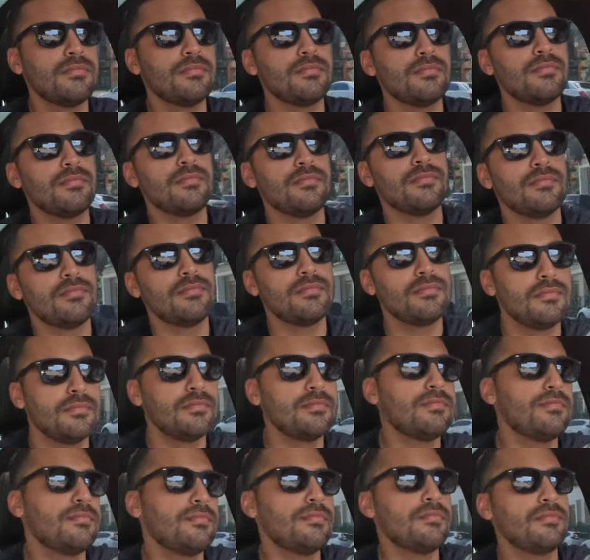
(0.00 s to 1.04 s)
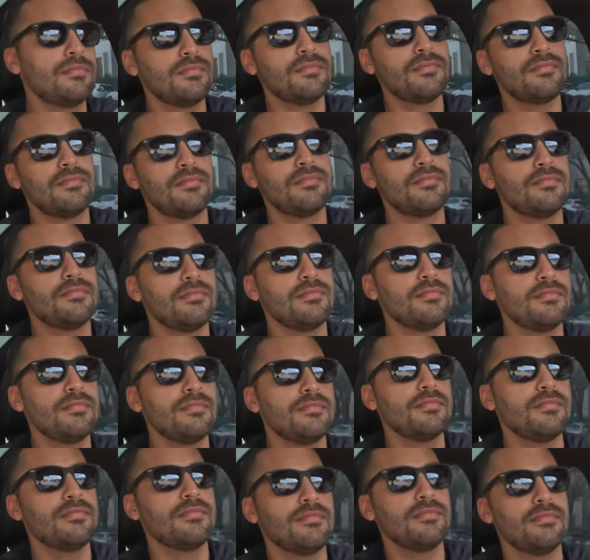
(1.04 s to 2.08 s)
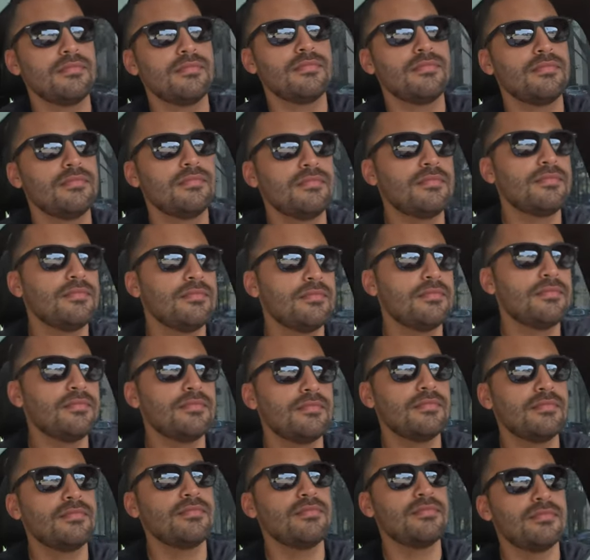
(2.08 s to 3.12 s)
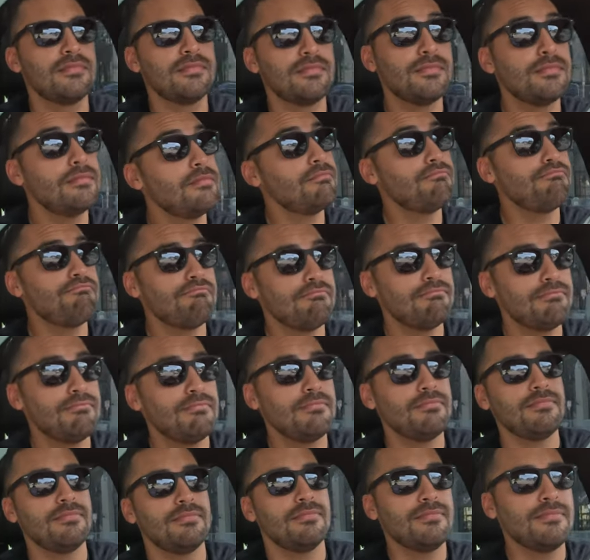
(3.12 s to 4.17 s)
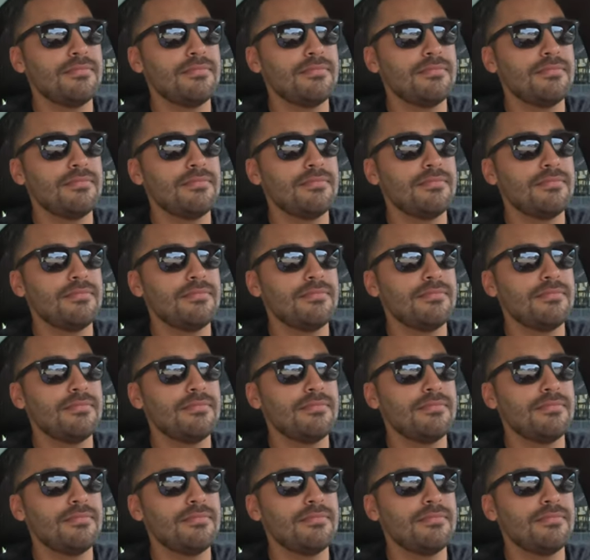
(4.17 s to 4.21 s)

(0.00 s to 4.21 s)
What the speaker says: The person shown says nothing.